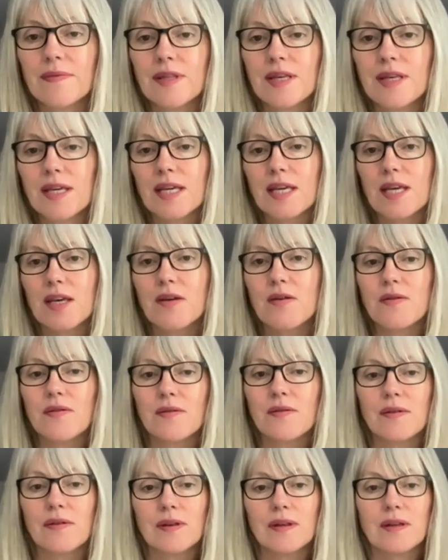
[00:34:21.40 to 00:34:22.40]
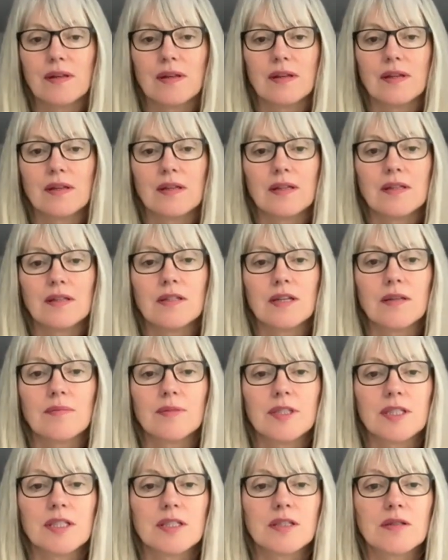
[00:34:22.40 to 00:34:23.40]
thank you.
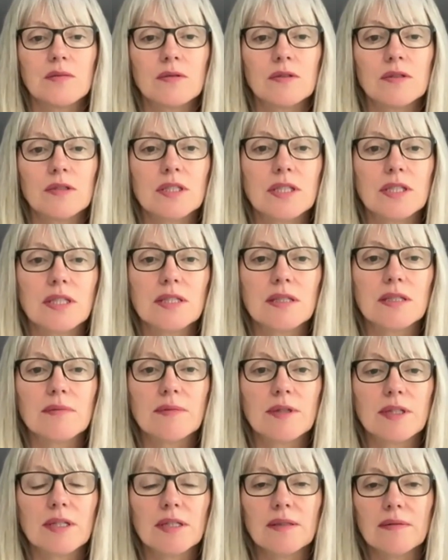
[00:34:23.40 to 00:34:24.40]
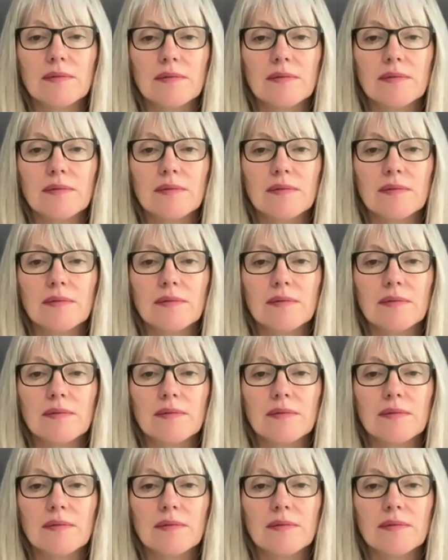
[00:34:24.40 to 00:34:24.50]
James, did you want to say something?